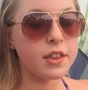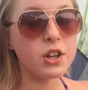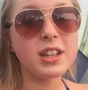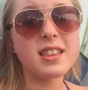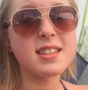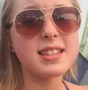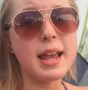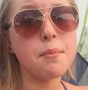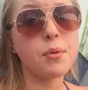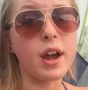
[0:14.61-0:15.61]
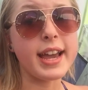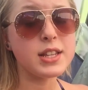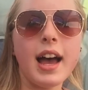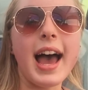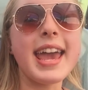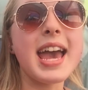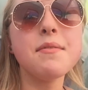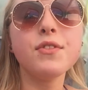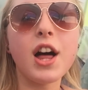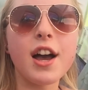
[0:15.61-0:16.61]
they're like the same price. I
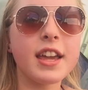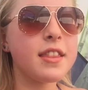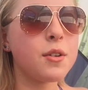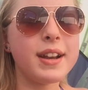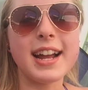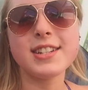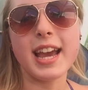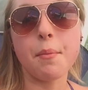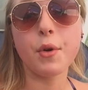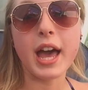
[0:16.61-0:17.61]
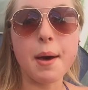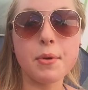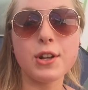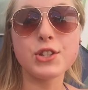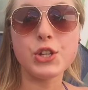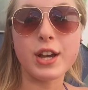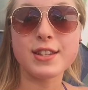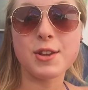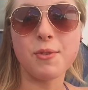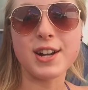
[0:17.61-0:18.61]
am vlogging the Wenatchee Apple Capital, so you guys
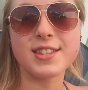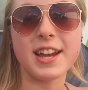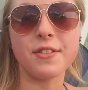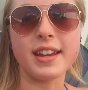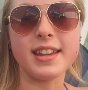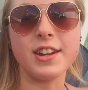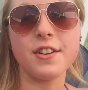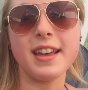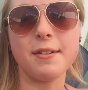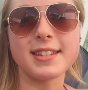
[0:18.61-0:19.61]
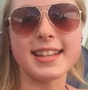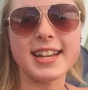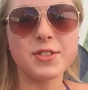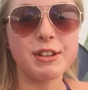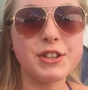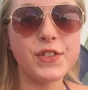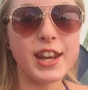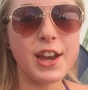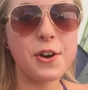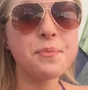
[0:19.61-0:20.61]
can watch that right here. That was last week's
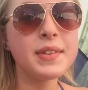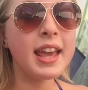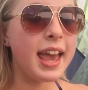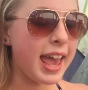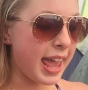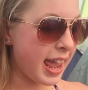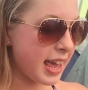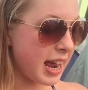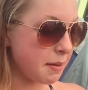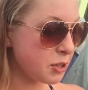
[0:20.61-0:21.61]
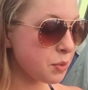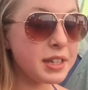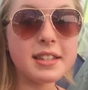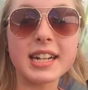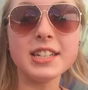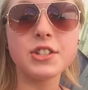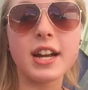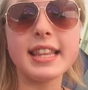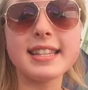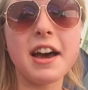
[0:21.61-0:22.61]
video. And I'm just really excited to
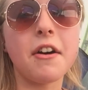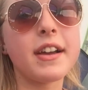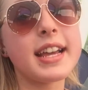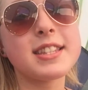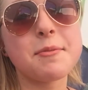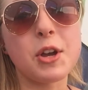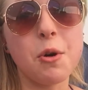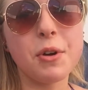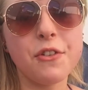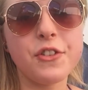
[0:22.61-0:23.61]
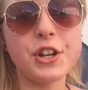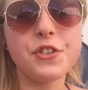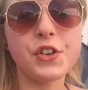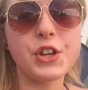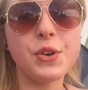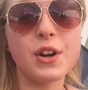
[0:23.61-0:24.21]
try these out. I'll get some GoPro footage for you